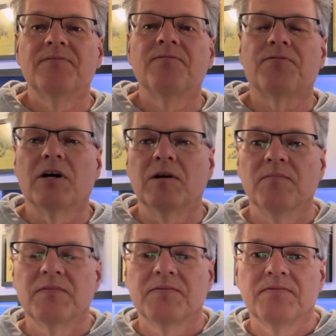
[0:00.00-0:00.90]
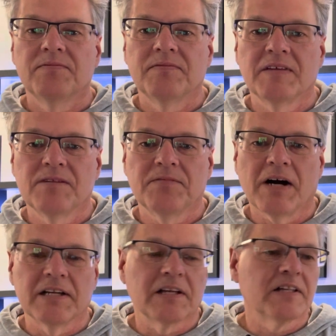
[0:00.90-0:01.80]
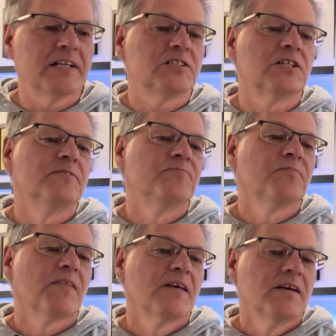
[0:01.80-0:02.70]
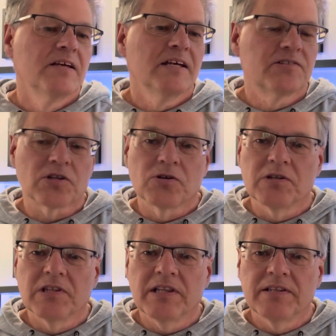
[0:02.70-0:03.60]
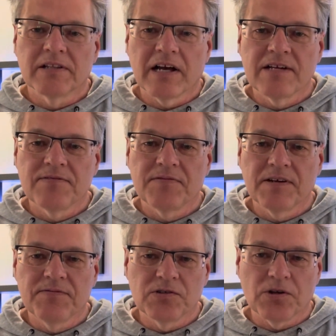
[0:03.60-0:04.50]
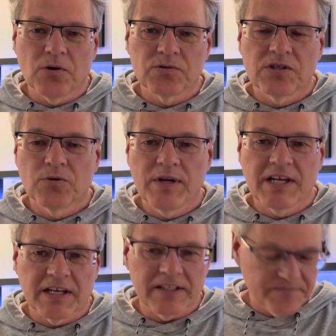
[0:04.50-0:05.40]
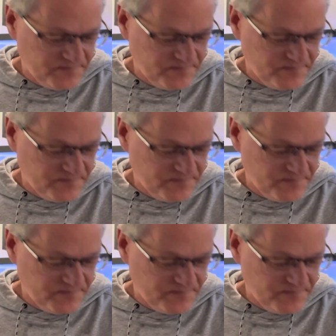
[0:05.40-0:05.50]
from In Violet Light. It's a Good Life If You Don't Weaken.